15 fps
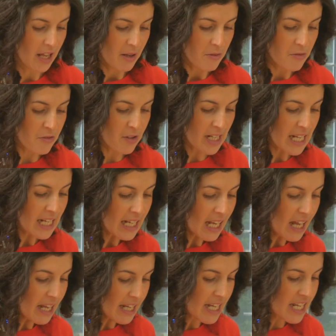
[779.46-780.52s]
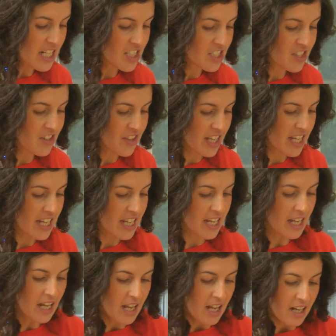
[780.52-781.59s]
Vanilla is the
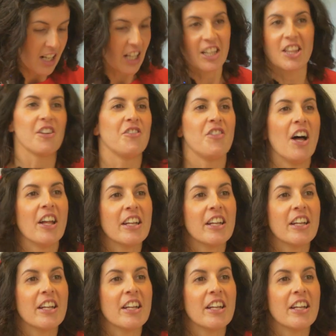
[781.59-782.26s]
fun.